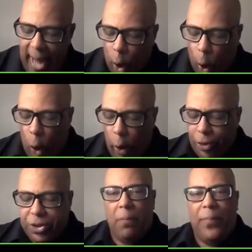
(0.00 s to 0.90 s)
in order
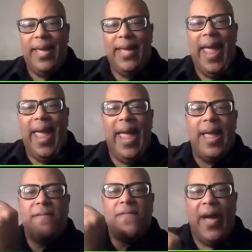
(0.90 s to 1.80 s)
to be
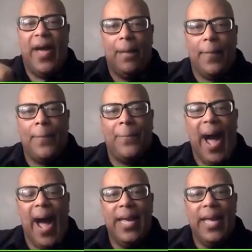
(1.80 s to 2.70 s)
enveloped
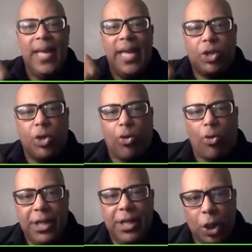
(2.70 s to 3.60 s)
by his
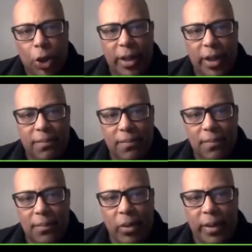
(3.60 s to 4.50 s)
Christhood,
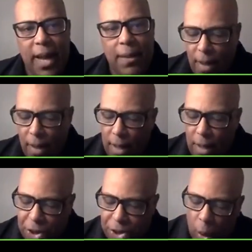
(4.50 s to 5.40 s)
okay?
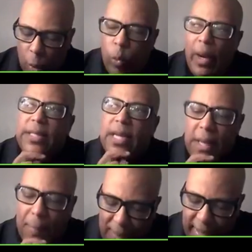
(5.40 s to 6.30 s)
So what does
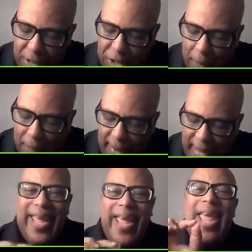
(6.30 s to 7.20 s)
it mean to
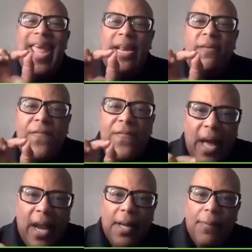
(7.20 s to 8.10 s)
be
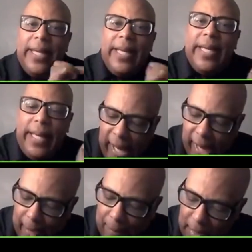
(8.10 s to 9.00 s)
enveloped,
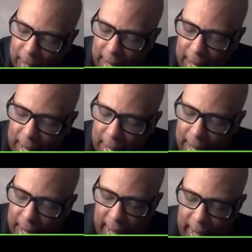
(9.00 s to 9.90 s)
E-N?
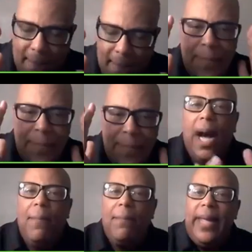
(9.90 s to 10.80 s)
It
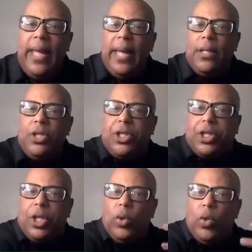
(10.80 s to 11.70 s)
means to come
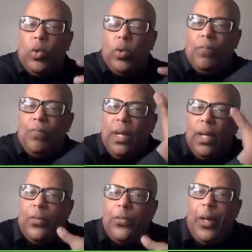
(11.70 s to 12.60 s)
into
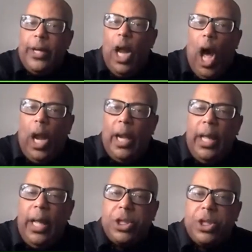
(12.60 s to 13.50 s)
the
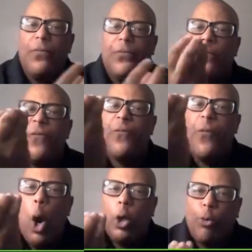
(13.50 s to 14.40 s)
knowledge of the
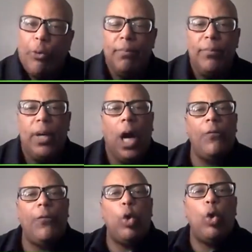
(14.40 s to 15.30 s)
fulcrum
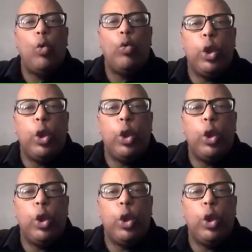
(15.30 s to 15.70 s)
of who